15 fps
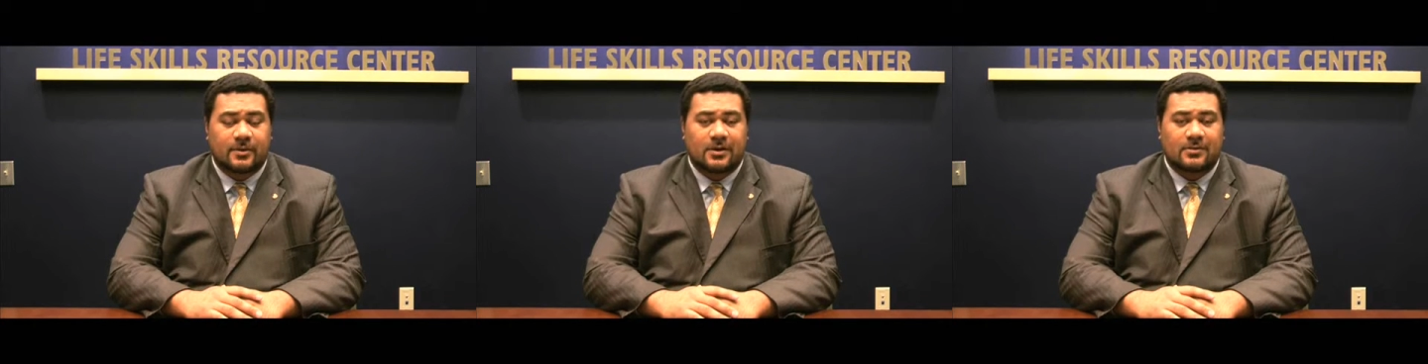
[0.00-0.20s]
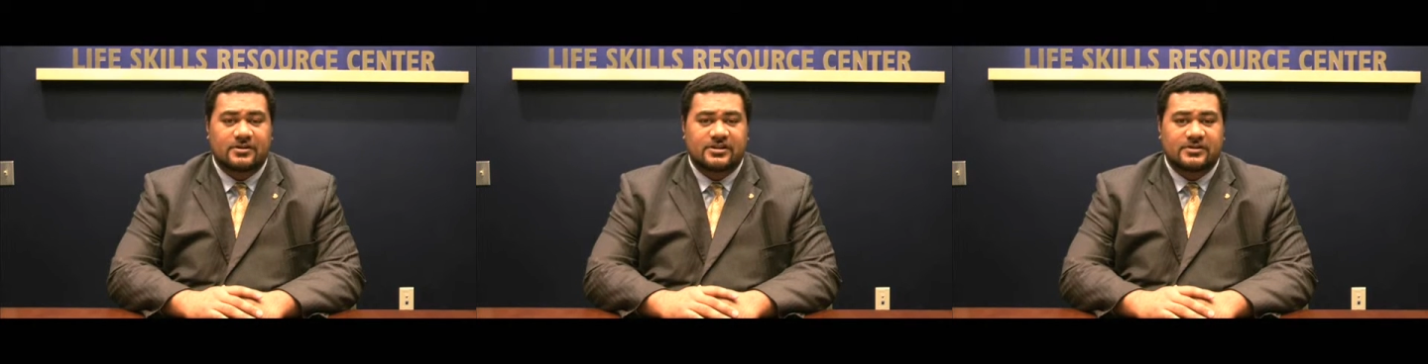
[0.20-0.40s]

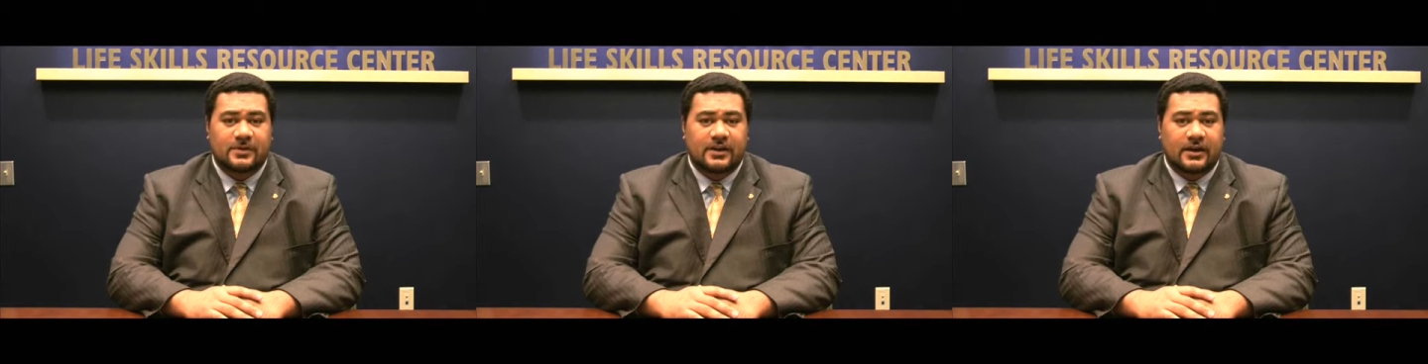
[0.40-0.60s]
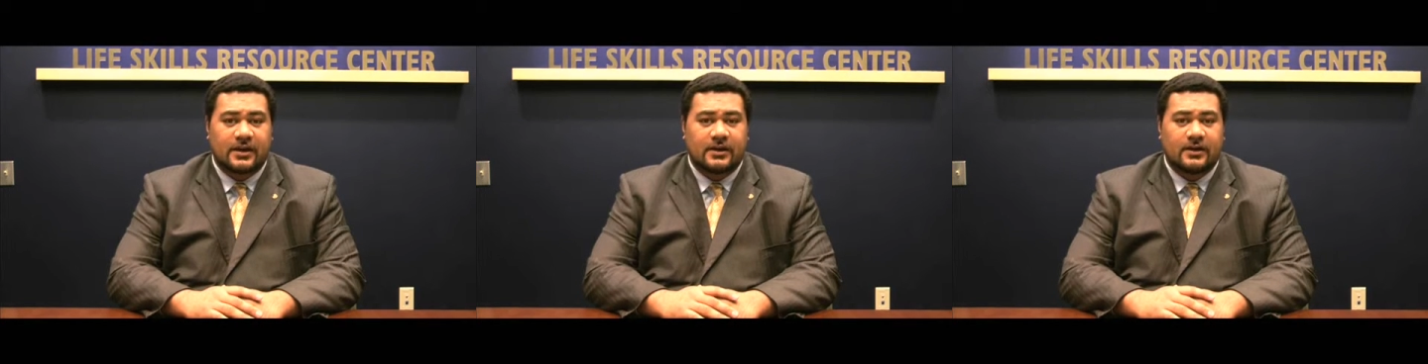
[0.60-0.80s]
public
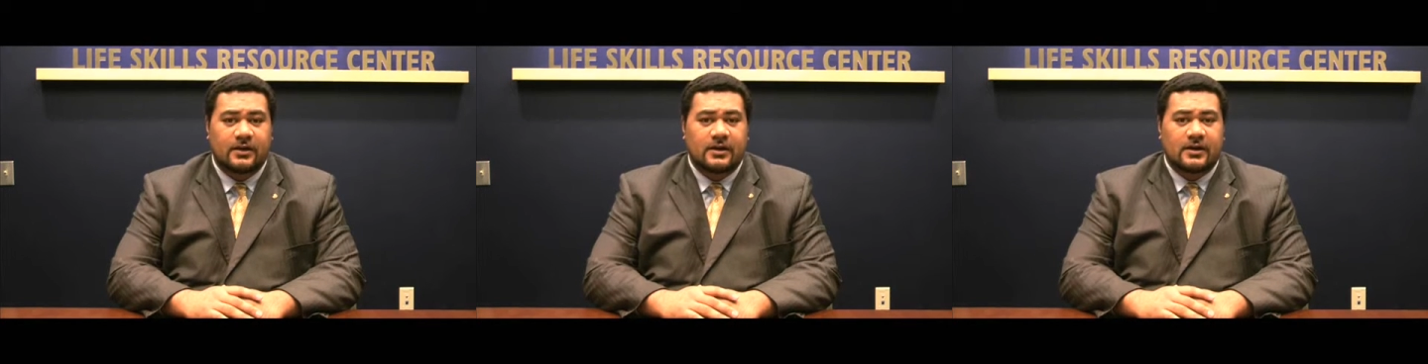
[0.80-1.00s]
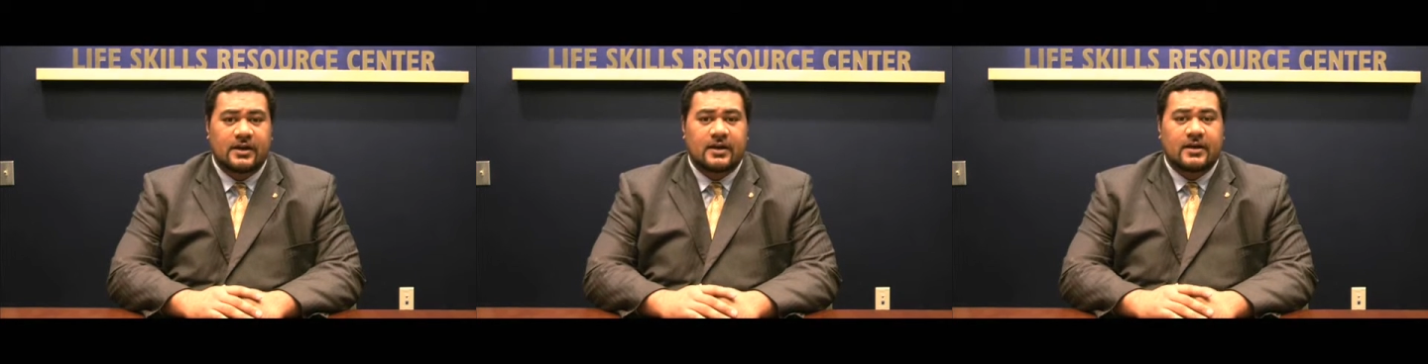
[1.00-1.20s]
speaking,
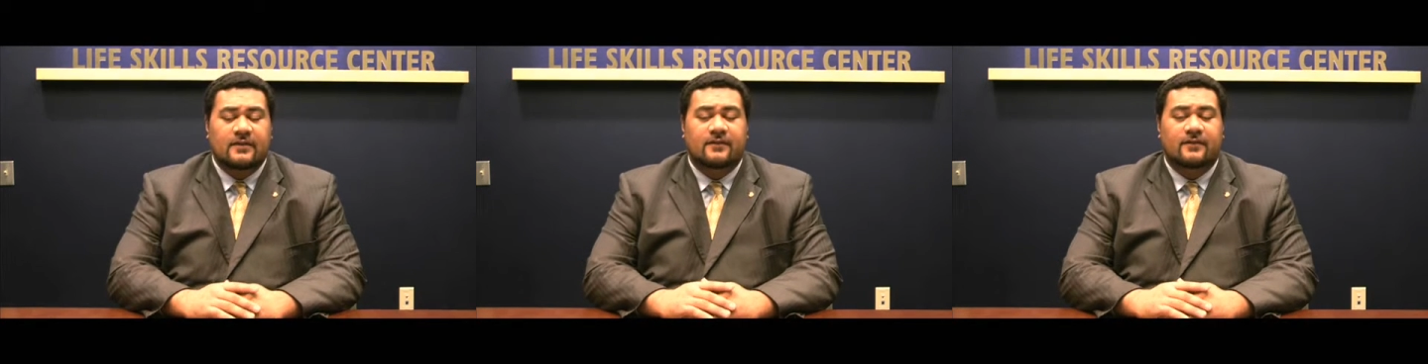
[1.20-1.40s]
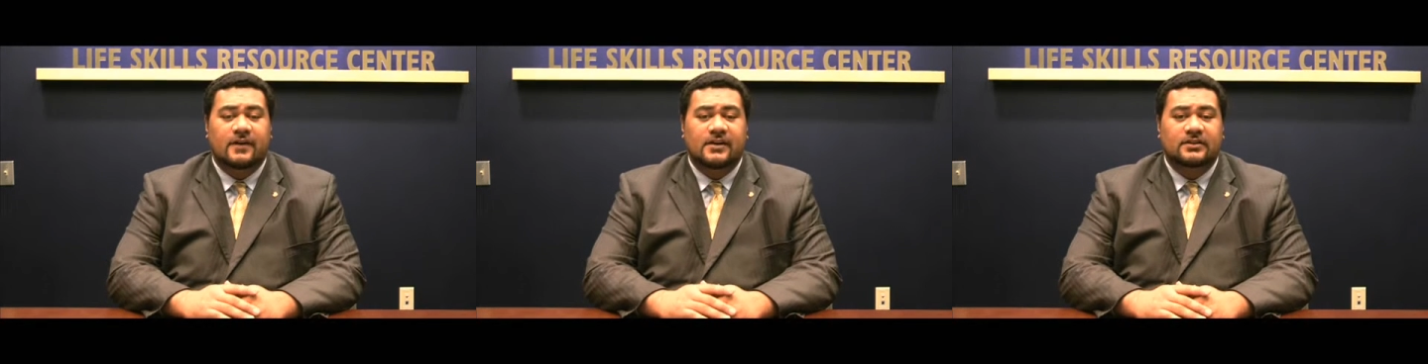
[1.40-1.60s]

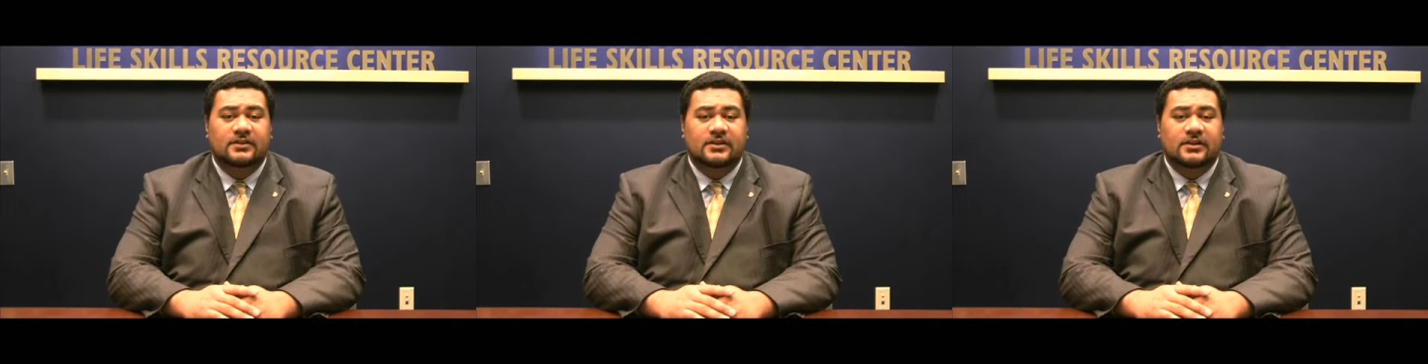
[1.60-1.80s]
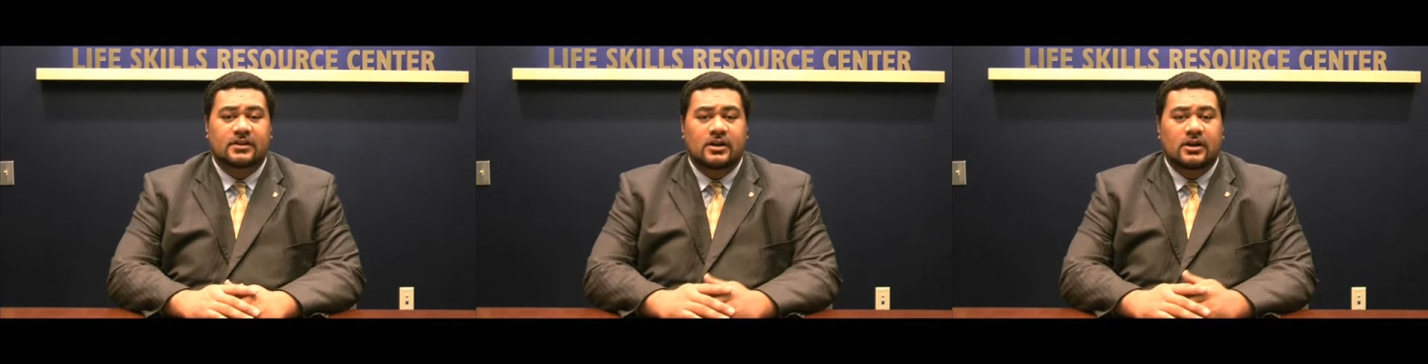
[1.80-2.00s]
and
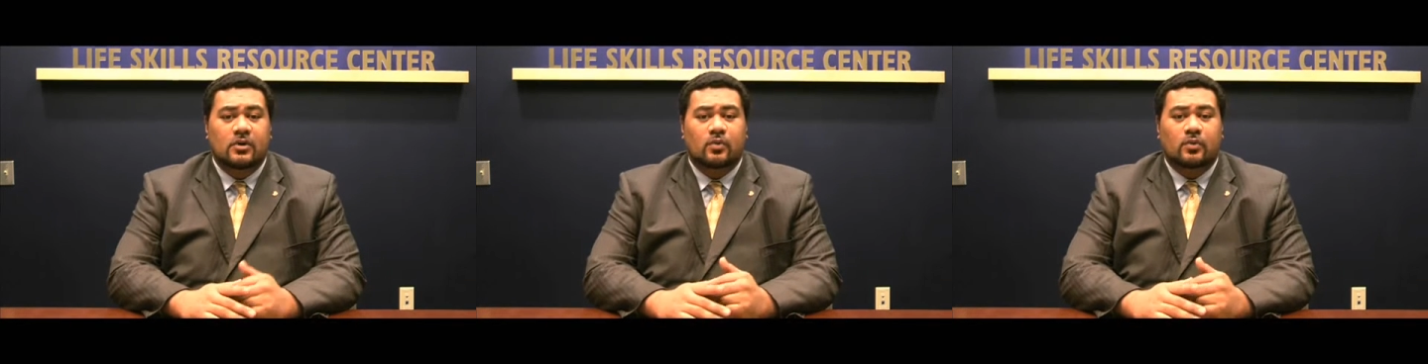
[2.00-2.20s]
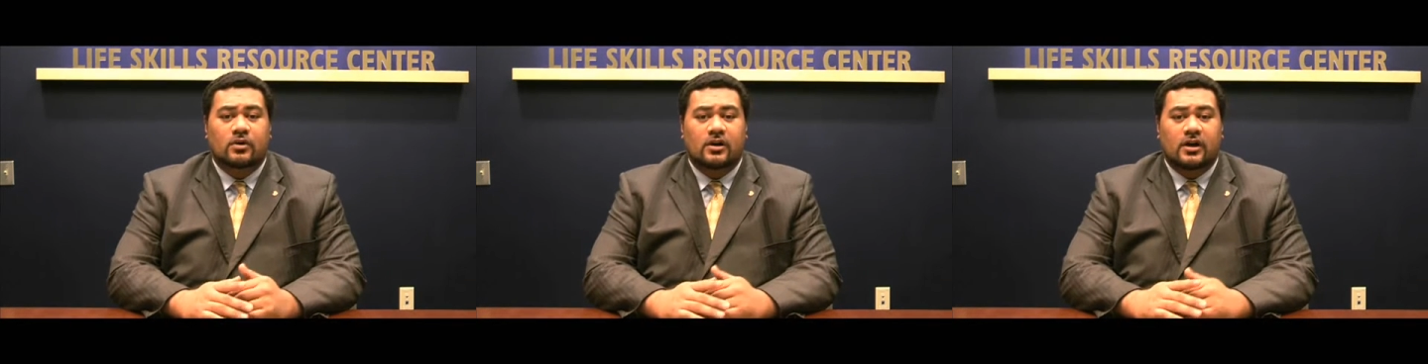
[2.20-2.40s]
finally,
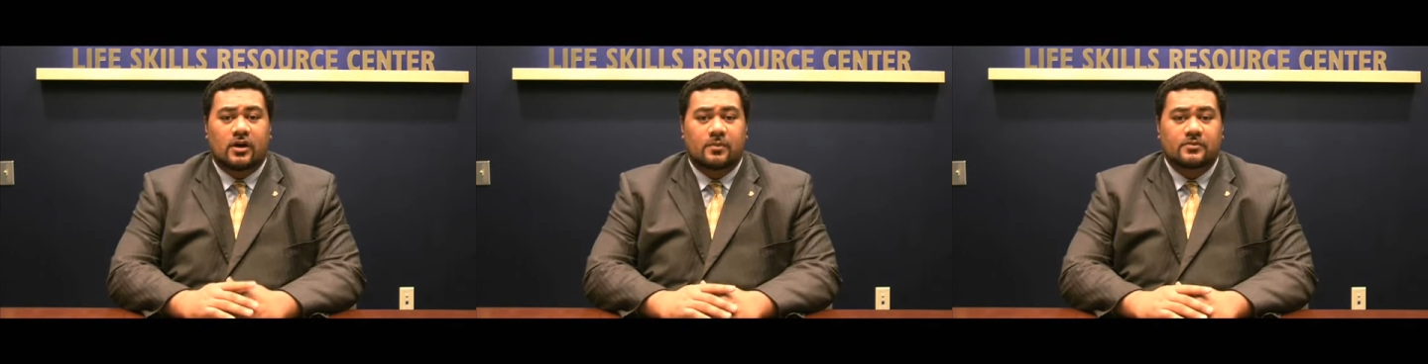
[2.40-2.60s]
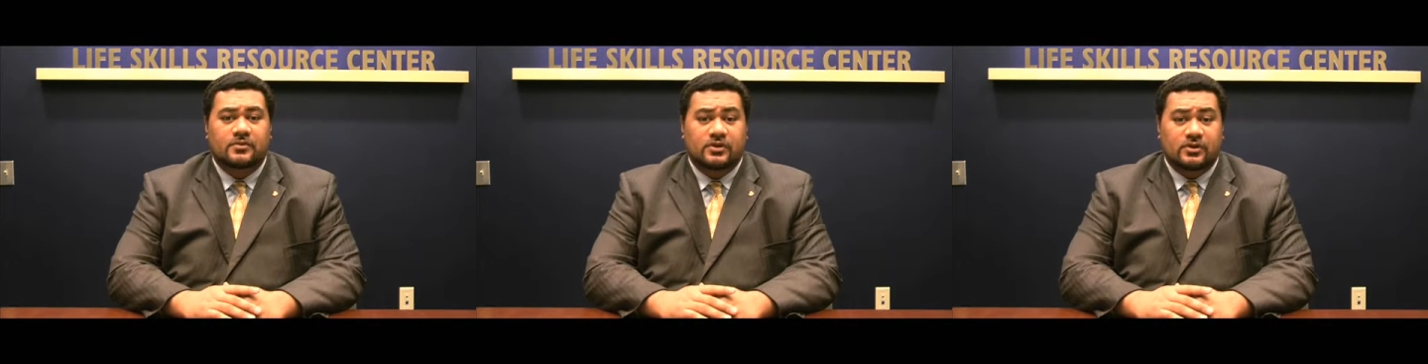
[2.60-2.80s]
we'll
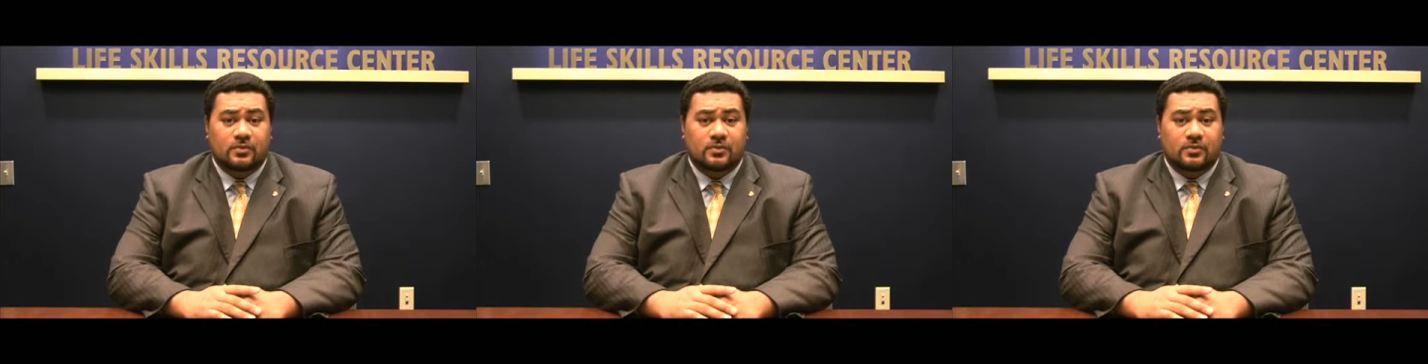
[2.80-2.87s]
help